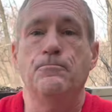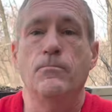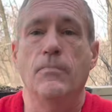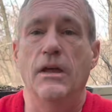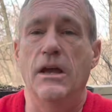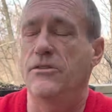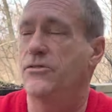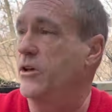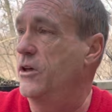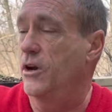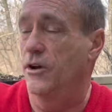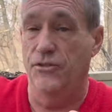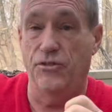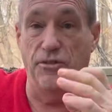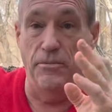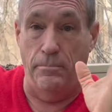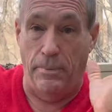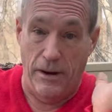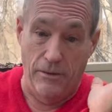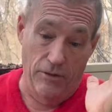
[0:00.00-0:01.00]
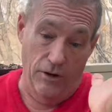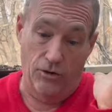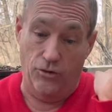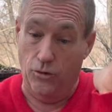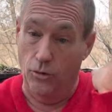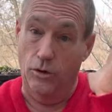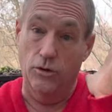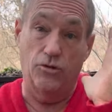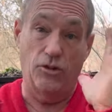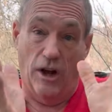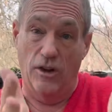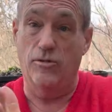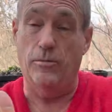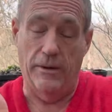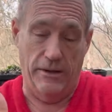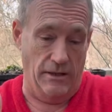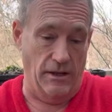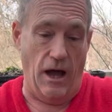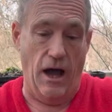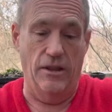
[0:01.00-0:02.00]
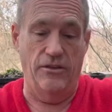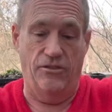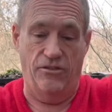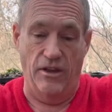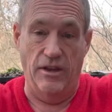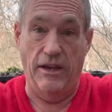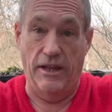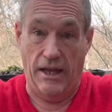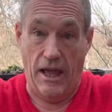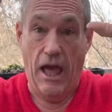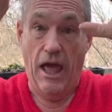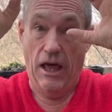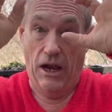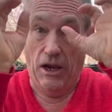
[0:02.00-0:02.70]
Is it a spiritual judgment, God sending